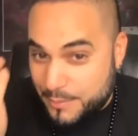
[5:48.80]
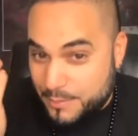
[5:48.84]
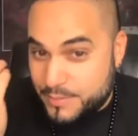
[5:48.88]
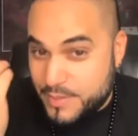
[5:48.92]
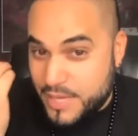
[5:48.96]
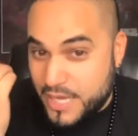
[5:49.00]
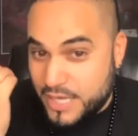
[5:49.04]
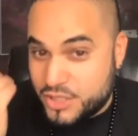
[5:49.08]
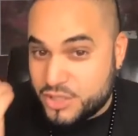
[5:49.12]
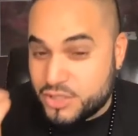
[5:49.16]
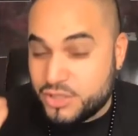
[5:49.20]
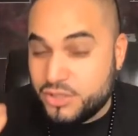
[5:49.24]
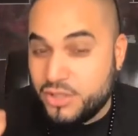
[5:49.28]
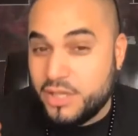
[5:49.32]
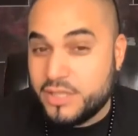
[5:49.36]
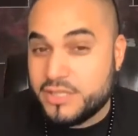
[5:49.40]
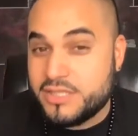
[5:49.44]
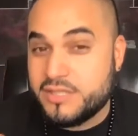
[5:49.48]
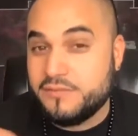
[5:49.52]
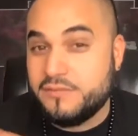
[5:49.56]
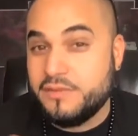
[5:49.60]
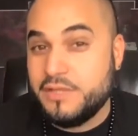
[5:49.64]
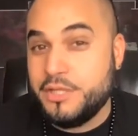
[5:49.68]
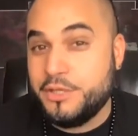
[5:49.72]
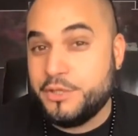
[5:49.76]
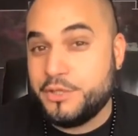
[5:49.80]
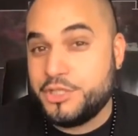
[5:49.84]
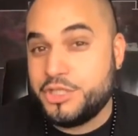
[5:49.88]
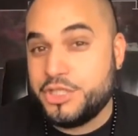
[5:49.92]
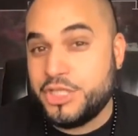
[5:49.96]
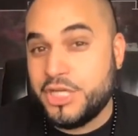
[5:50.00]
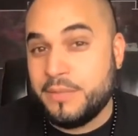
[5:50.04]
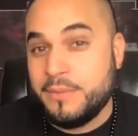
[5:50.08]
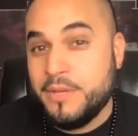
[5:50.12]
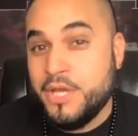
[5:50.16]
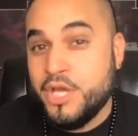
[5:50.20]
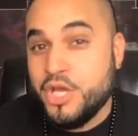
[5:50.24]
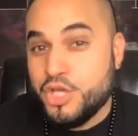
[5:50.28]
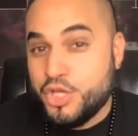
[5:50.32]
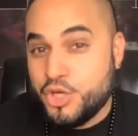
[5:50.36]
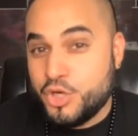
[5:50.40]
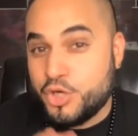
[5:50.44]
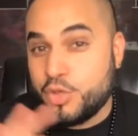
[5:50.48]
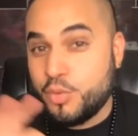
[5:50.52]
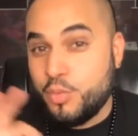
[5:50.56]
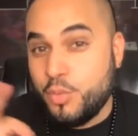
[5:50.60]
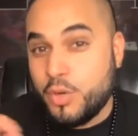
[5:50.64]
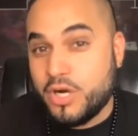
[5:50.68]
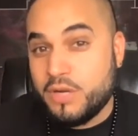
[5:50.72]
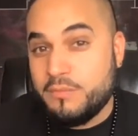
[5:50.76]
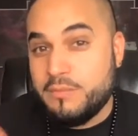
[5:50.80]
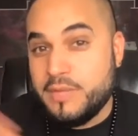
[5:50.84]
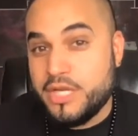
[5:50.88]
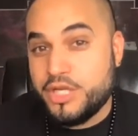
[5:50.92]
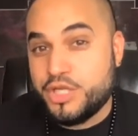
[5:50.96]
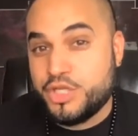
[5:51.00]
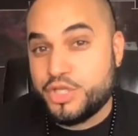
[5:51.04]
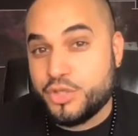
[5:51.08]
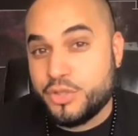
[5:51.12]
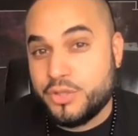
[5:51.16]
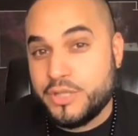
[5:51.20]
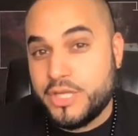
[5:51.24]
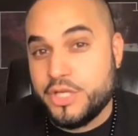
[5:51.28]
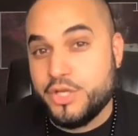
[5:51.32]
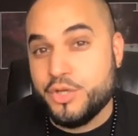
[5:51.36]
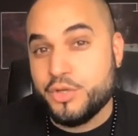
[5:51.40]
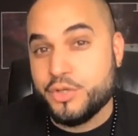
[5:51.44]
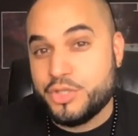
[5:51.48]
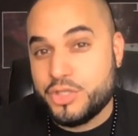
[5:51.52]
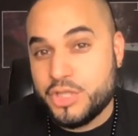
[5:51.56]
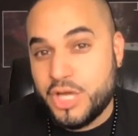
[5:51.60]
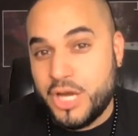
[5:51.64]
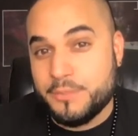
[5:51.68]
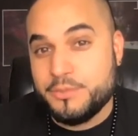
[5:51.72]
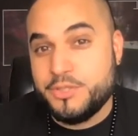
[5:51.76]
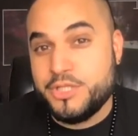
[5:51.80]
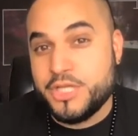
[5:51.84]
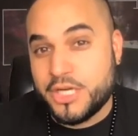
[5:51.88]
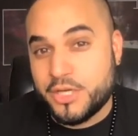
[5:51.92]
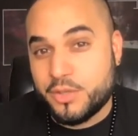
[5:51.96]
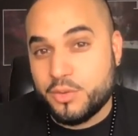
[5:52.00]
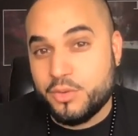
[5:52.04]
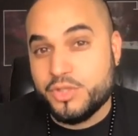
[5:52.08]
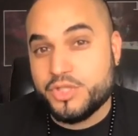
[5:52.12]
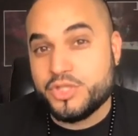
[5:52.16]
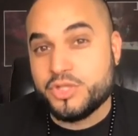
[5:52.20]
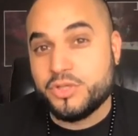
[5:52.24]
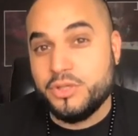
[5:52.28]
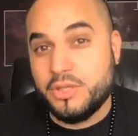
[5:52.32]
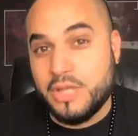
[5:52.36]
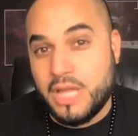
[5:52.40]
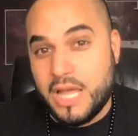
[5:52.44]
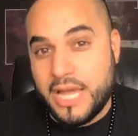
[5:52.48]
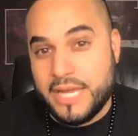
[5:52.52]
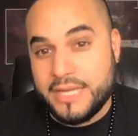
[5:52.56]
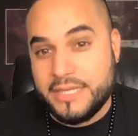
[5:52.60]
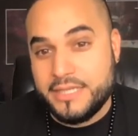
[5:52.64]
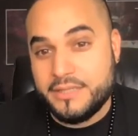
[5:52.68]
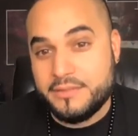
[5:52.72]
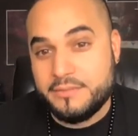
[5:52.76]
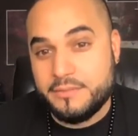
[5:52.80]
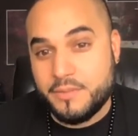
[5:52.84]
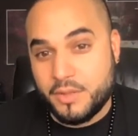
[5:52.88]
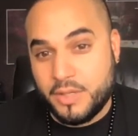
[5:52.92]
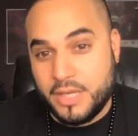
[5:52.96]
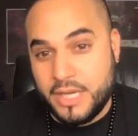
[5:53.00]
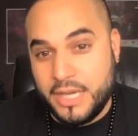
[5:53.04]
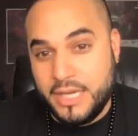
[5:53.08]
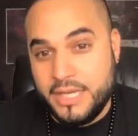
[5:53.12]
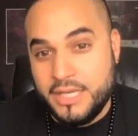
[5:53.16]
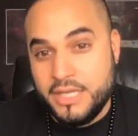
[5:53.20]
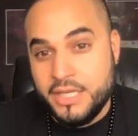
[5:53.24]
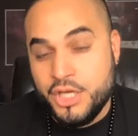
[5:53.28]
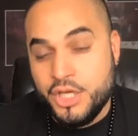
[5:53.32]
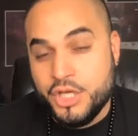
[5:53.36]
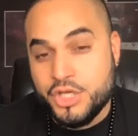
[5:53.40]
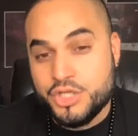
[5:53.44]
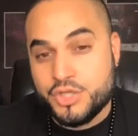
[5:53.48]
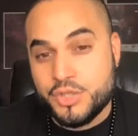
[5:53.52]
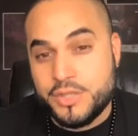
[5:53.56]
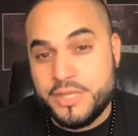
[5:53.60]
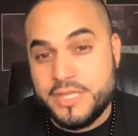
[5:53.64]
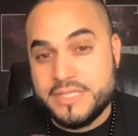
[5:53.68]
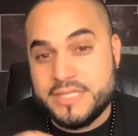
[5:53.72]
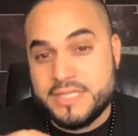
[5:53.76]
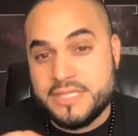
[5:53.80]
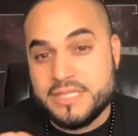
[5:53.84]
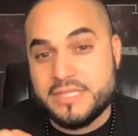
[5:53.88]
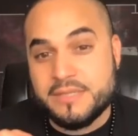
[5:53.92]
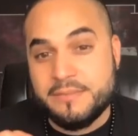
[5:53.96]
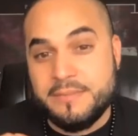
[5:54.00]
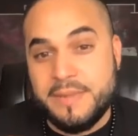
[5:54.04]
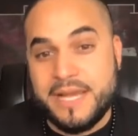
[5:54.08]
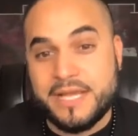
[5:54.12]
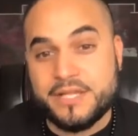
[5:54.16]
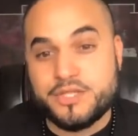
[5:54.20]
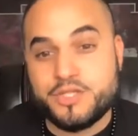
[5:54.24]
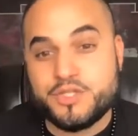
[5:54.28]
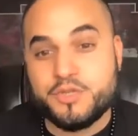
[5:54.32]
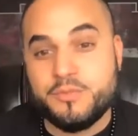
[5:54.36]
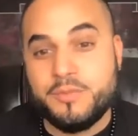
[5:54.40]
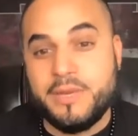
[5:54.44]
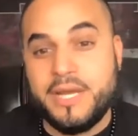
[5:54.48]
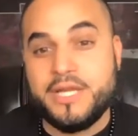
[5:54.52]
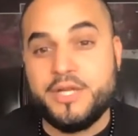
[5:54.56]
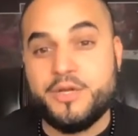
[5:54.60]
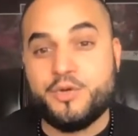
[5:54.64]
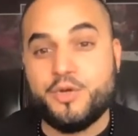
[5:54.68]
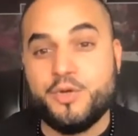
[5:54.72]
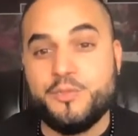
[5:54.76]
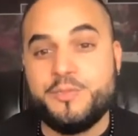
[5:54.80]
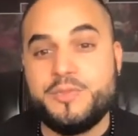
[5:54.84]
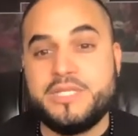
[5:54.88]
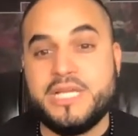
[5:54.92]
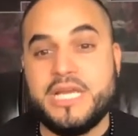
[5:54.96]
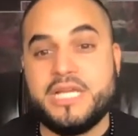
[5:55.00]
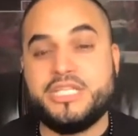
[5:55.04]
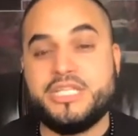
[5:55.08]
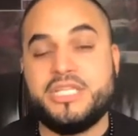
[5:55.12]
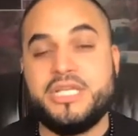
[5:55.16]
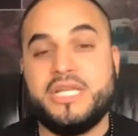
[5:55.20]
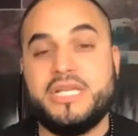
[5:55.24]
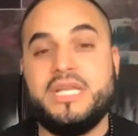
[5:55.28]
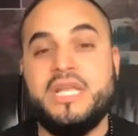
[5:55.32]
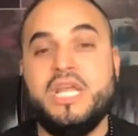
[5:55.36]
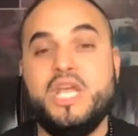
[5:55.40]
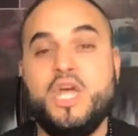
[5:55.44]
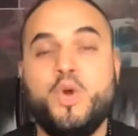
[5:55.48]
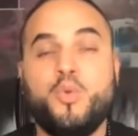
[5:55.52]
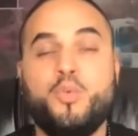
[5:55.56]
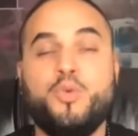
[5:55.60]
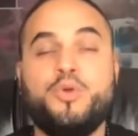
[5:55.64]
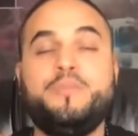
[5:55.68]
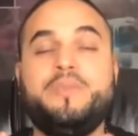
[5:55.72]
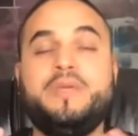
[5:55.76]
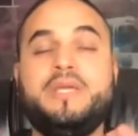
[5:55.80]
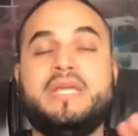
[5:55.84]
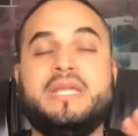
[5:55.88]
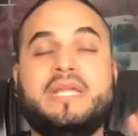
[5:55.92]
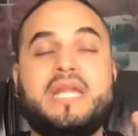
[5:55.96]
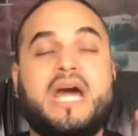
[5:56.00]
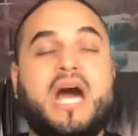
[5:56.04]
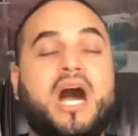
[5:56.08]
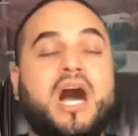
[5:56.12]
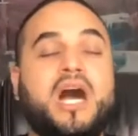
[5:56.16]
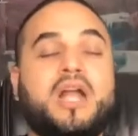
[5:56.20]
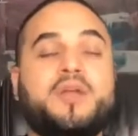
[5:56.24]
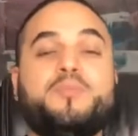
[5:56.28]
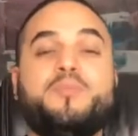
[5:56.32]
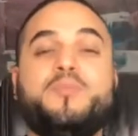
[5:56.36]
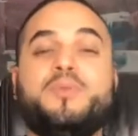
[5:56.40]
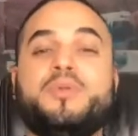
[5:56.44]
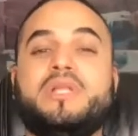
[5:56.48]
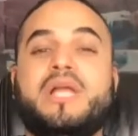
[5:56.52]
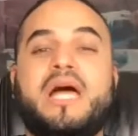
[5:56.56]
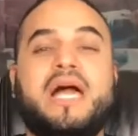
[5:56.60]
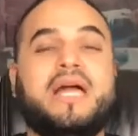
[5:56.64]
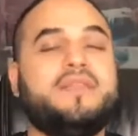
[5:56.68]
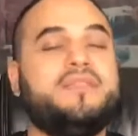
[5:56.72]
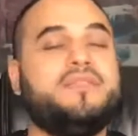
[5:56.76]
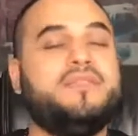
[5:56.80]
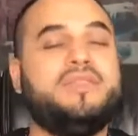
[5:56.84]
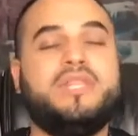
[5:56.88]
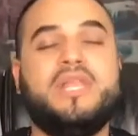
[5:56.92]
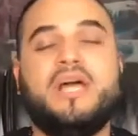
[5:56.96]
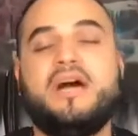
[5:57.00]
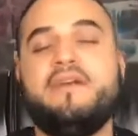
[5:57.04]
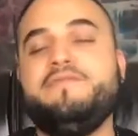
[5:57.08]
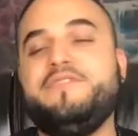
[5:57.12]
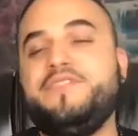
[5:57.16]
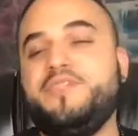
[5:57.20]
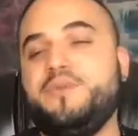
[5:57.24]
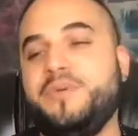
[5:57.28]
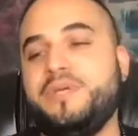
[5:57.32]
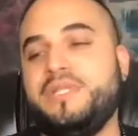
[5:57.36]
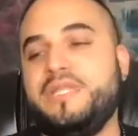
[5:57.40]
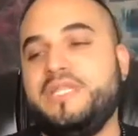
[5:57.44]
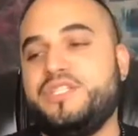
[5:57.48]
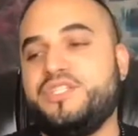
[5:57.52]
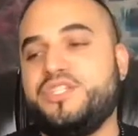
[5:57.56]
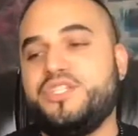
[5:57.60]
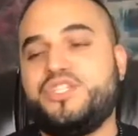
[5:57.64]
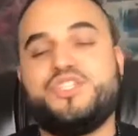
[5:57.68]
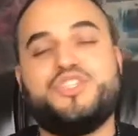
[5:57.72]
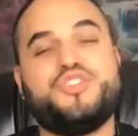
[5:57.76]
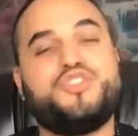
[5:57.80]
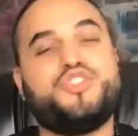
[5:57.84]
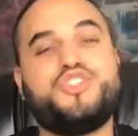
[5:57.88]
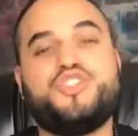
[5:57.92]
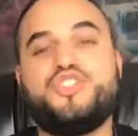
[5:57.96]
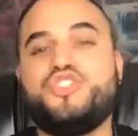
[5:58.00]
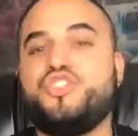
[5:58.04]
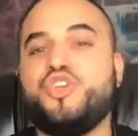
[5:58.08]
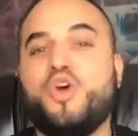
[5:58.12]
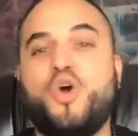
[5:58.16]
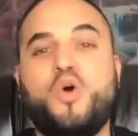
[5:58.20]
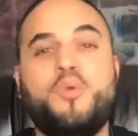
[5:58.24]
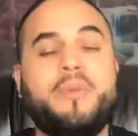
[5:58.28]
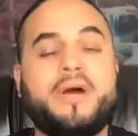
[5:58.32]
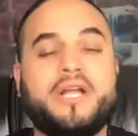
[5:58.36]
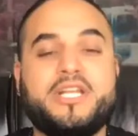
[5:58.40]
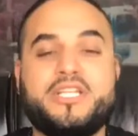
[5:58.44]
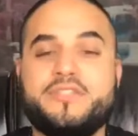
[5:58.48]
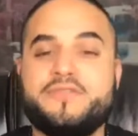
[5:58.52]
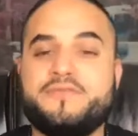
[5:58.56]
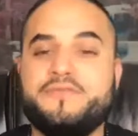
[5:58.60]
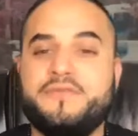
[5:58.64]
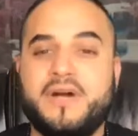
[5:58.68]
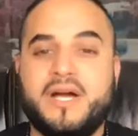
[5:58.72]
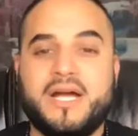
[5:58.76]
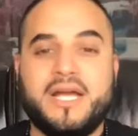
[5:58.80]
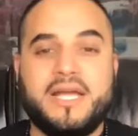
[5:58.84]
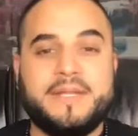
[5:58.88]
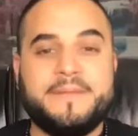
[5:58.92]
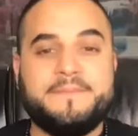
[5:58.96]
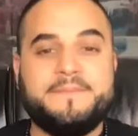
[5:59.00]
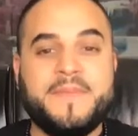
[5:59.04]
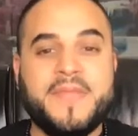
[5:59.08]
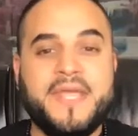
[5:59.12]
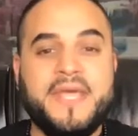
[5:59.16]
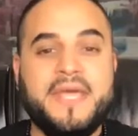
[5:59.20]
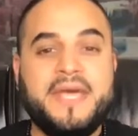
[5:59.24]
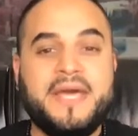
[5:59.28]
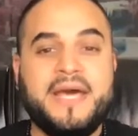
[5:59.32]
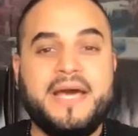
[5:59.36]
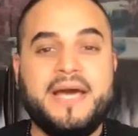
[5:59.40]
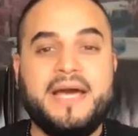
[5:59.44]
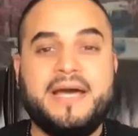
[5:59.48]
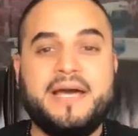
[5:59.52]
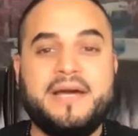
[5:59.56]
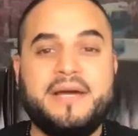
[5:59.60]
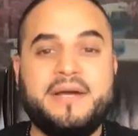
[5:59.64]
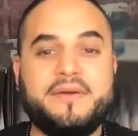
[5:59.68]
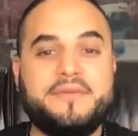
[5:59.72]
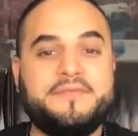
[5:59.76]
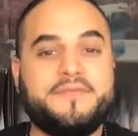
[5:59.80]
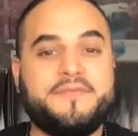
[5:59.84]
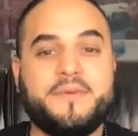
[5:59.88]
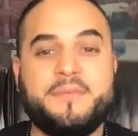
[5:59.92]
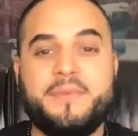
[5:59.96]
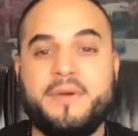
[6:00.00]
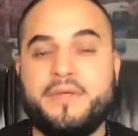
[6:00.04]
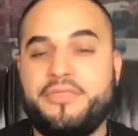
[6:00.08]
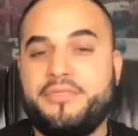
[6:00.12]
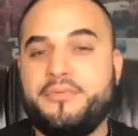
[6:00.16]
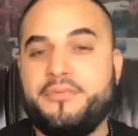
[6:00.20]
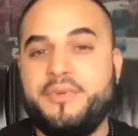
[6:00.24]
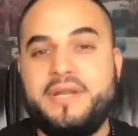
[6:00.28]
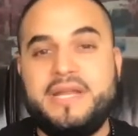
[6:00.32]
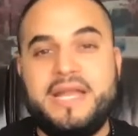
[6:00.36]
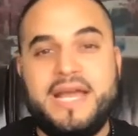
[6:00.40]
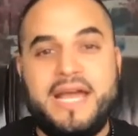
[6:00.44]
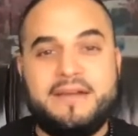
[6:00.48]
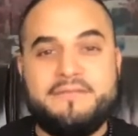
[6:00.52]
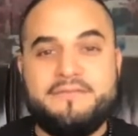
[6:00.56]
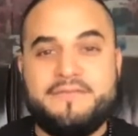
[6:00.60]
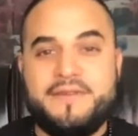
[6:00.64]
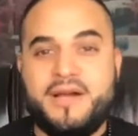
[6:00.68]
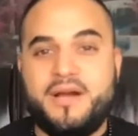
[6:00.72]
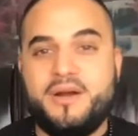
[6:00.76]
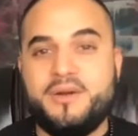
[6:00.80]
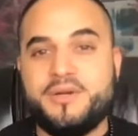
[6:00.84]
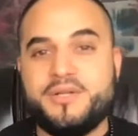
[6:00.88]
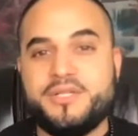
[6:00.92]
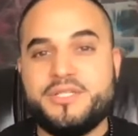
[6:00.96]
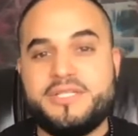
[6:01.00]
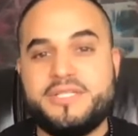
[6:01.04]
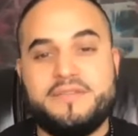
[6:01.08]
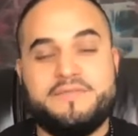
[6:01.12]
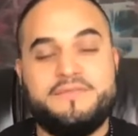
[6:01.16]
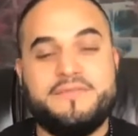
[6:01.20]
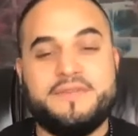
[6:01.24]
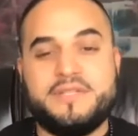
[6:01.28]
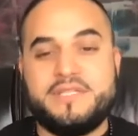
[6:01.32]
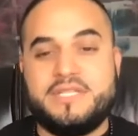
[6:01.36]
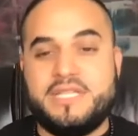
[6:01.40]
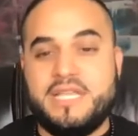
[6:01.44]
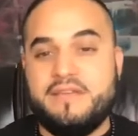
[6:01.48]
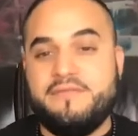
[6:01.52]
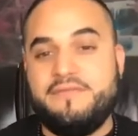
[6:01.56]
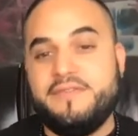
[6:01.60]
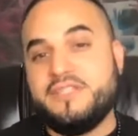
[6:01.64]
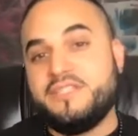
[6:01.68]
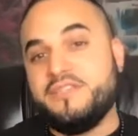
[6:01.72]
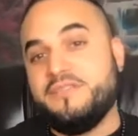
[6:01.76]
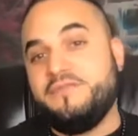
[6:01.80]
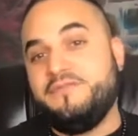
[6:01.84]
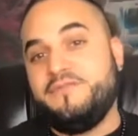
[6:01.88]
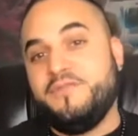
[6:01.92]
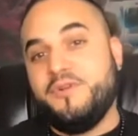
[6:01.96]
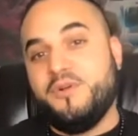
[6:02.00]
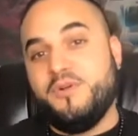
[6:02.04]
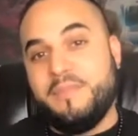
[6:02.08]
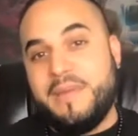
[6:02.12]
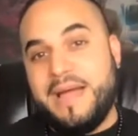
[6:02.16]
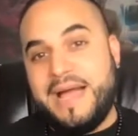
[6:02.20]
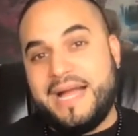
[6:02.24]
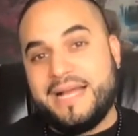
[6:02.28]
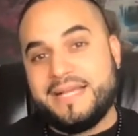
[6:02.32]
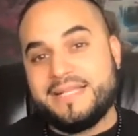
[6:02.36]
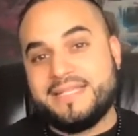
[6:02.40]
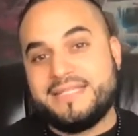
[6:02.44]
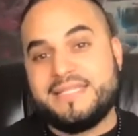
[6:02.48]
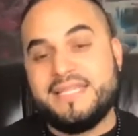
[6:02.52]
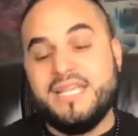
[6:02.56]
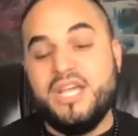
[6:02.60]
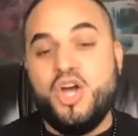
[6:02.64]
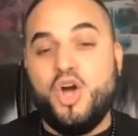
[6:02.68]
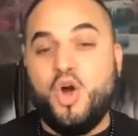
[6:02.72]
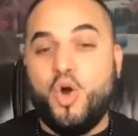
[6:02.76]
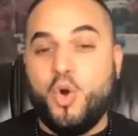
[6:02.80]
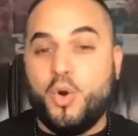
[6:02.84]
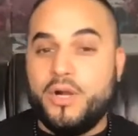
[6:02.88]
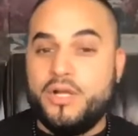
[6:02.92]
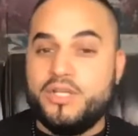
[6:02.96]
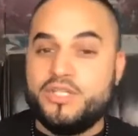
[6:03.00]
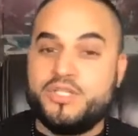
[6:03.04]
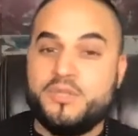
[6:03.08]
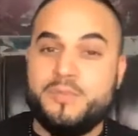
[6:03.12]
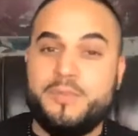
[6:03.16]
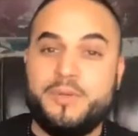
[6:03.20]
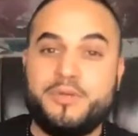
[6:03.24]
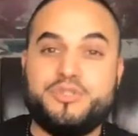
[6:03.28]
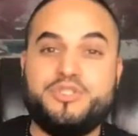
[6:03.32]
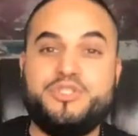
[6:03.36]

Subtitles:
echelons of leadership, you're going to want to make sure that your top generals are aligned, okay? So this is a mastermind group session. Would be I love doing these. It's just so much fun for about 3.5 hours if it's a full max, or else about